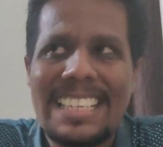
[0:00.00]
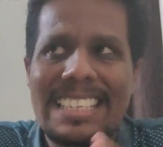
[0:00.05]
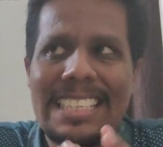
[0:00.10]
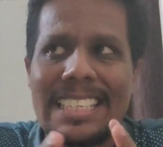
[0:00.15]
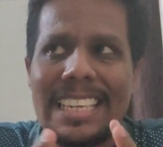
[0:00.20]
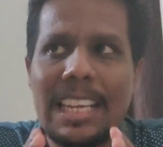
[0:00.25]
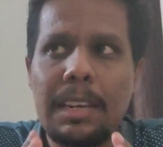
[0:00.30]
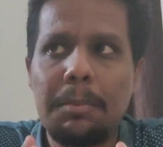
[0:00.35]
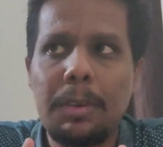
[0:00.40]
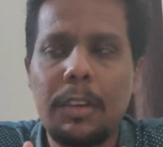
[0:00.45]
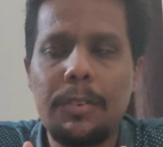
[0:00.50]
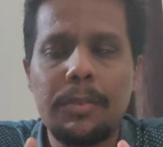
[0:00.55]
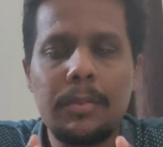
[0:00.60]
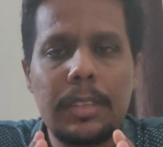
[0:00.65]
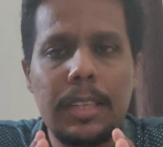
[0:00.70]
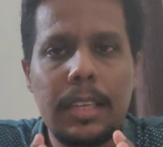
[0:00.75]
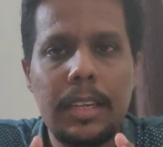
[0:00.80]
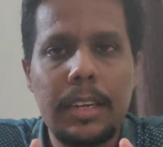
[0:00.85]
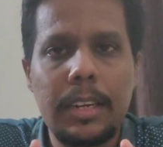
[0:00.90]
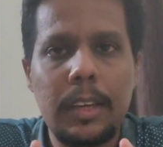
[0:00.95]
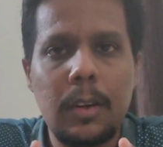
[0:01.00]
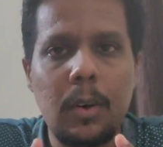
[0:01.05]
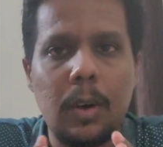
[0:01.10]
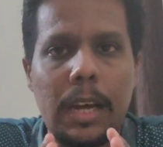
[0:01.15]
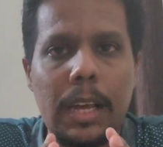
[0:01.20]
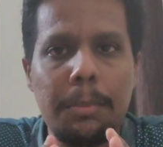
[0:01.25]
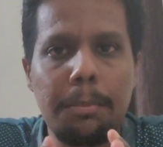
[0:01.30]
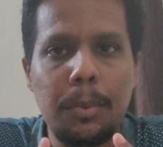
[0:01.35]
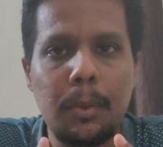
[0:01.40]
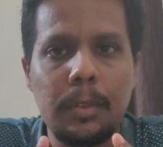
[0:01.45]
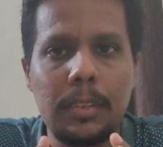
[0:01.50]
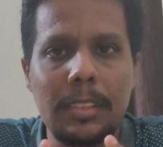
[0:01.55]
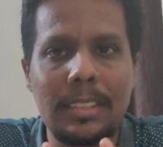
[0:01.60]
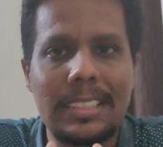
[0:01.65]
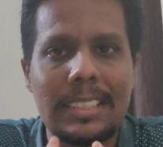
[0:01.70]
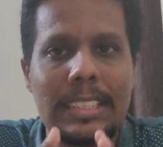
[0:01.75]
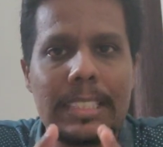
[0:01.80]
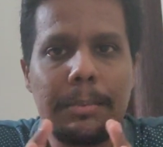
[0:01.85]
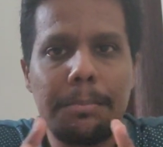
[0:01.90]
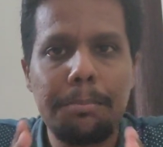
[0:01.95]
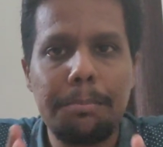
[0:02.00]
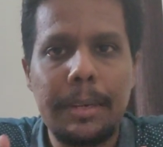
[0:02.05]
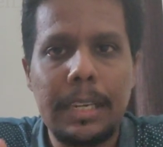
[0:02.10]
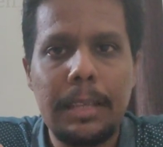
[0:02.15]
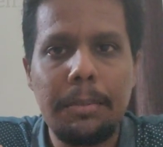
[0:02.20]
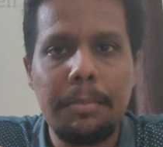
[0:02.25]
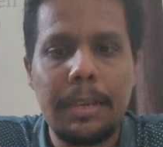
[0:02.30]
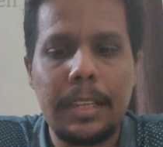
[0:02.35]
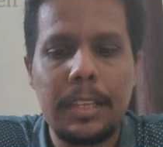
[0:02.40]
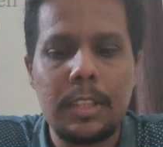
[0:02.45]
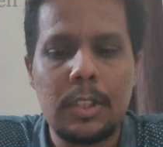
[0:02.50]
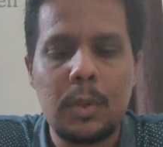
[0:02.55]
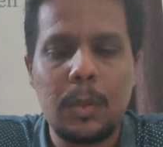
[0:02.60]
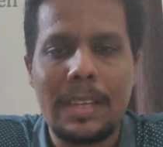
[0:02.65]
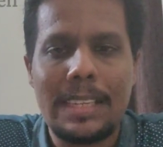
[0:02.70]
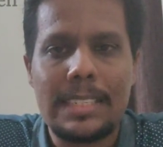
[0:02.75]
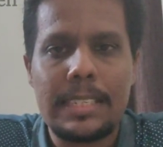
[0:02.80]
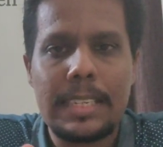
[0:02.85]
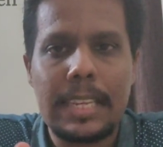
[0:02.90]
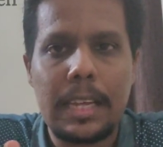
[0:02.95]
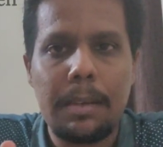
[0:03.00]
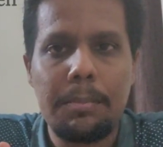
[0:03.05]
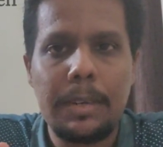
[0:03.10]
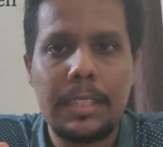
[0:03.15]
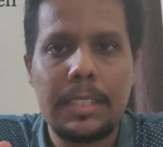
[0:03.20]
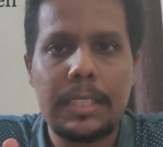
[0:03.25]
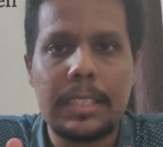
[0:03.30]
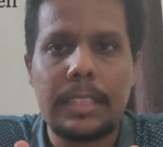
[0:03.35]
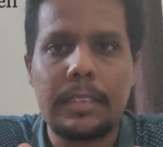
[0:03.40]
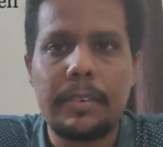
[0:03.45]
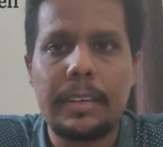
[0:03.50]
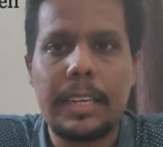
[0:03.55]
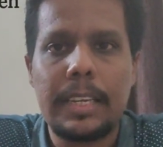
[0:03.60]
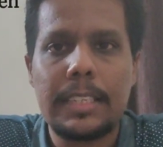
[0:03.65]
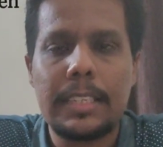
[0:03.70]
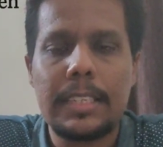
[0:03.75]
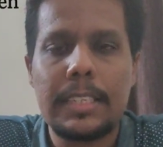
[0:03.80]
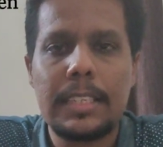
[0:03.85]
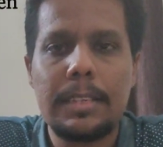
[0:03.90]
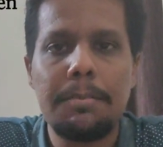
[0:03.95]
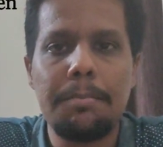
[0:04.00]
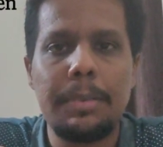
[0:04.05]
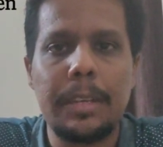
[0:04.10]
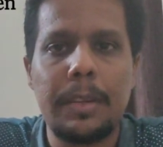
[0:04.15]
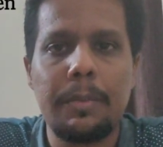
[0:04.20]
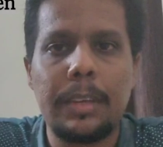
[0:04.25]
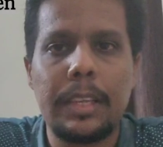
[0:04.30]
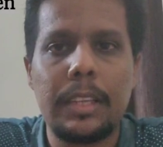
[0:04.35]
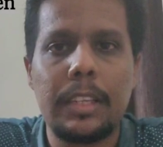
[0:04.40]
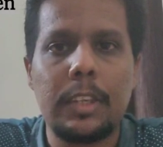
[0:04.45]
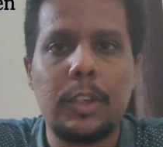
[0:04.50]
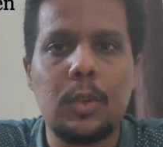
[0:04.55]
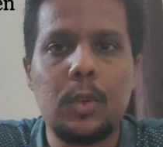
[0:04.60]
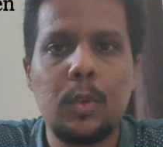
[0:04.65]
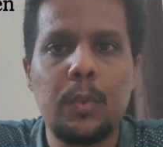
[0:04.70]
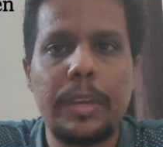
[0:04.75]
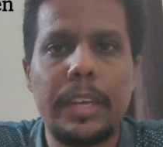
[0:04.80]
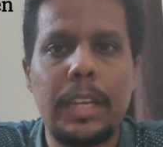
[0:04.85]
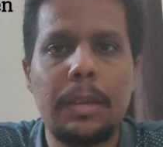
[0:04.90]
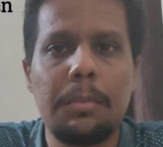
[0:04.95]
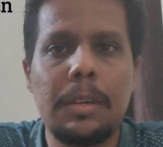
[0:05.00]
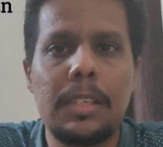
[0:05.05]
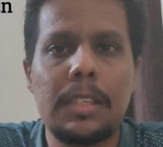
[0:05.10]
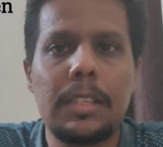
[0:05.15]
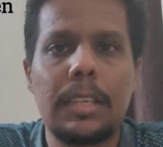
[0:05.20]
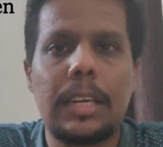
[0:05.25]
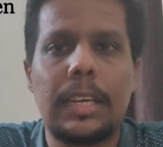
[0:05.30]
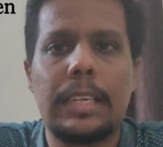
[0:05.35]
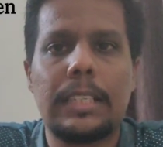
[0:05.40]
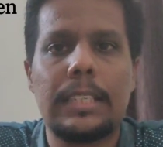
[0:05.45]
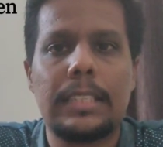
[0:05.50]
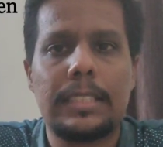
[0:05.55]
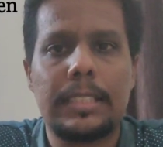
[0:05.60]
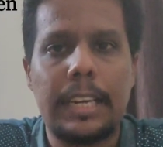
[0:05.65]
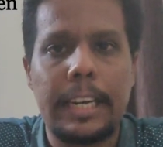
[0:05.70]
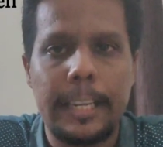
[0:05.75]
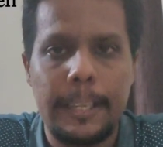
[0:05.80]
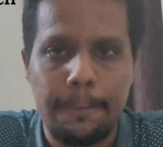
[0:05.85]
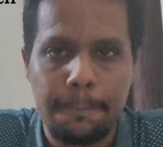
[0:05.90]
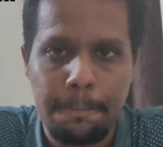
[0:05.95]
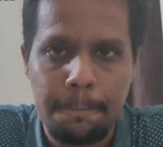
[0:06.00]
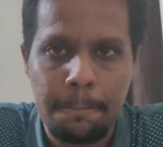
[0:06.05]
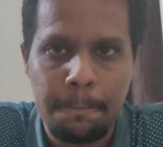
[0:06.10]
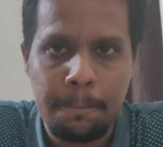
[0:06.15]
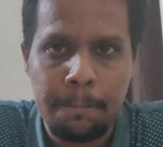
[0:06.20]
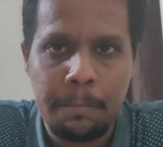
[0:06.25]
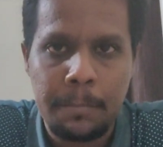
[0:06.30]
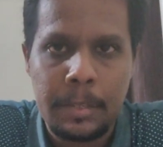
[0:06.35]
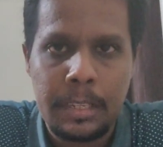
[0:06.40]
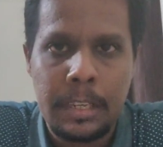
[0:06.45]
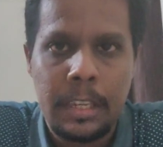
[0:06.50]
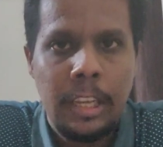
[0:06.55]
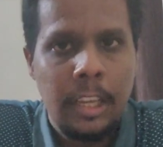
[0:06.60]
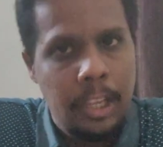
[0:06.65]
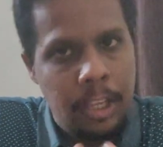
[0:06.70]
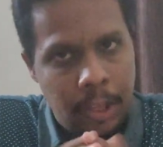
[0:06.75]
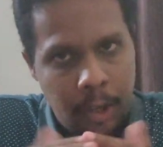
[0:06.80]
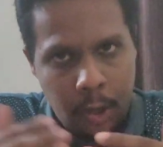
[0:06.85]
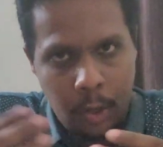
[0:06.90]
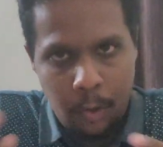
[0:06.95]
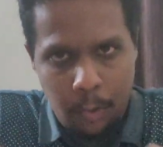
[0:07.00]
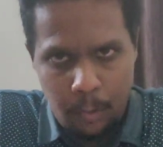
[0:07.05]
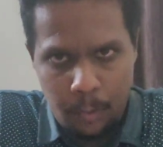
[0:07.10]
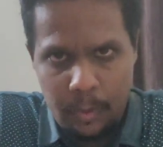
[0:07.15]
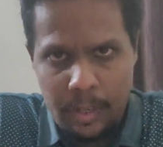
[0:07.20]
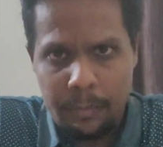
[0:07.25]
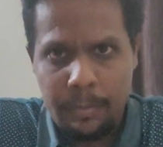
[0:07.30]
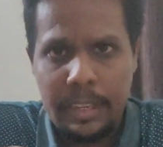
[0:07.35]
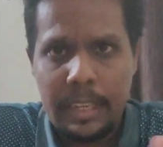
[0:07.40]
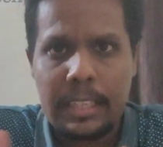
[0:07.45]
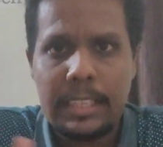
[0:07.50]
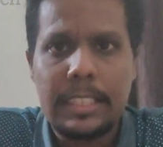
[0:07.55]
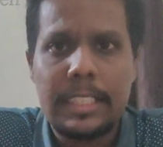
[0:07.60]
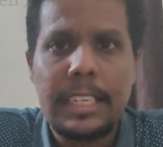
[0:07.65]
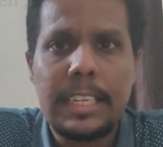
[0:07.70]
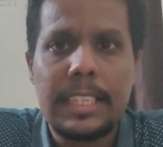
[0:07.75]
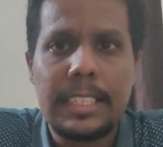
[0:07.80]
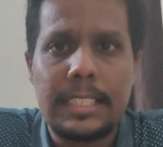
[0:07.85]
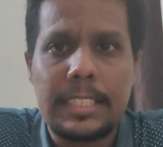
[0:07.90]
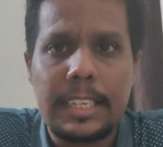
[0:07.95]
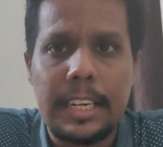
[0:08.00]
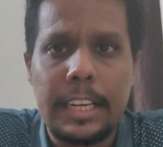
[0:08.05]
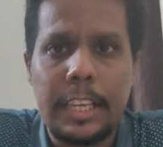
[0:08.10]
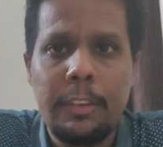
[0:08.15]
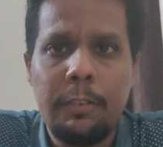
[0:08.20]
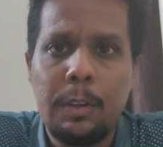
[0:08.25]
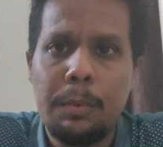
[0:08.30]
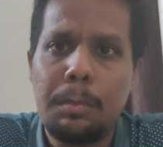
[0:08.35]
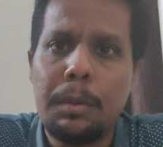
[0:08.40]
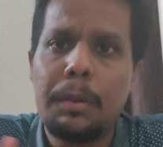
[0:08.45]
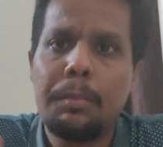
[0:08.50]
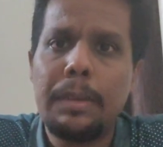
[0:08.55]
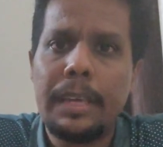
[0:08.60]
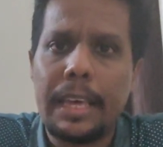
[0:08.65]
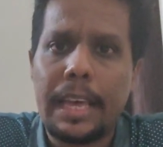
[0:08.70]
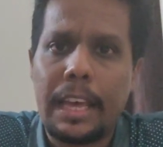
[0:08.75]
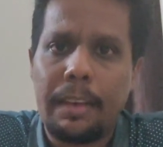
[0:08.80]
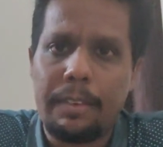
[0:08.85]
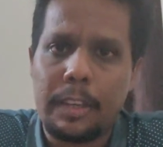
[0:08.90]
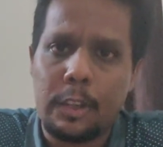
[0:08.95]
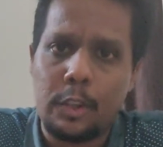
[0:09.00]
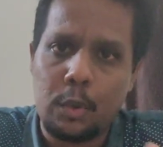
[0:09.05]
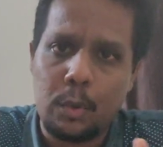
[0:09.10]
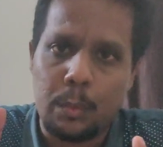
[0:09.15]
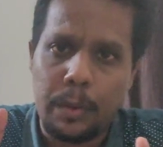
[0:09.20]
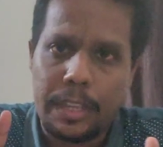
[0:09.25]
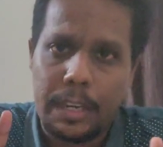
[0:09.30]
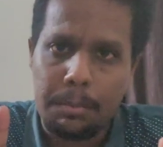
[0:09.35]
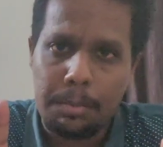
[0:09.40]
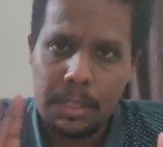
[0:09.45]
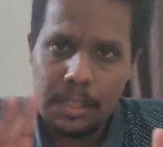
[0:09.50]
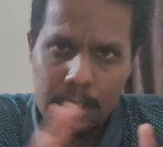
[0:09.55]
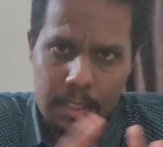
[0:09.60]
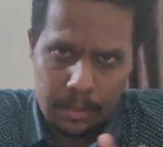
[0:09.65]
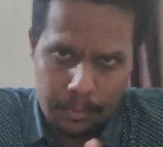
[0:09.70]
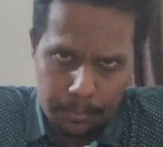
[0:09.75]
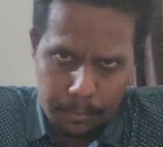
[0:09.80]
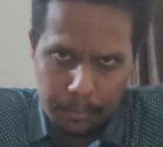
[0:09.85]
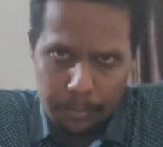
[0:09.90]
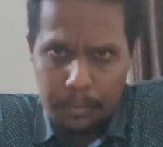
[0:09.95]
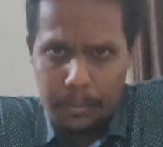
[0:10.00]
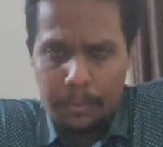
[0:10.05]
Statement of theory or hypothesis simply means to establish a relationship between the two variables under the study. When we undertake a study, we will be having two variables,